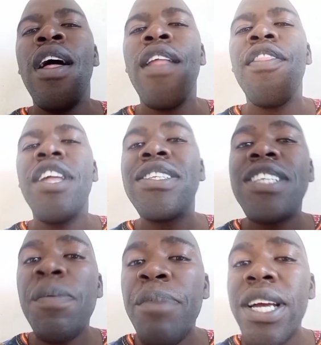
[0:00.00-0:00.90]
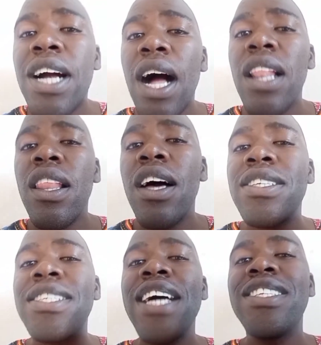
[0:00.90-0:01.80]
The typical
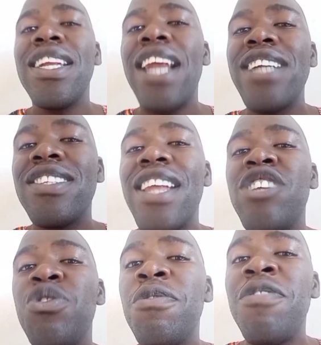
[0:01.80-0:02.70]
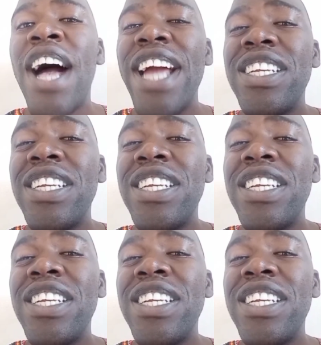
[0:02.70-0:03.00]
satellite that you find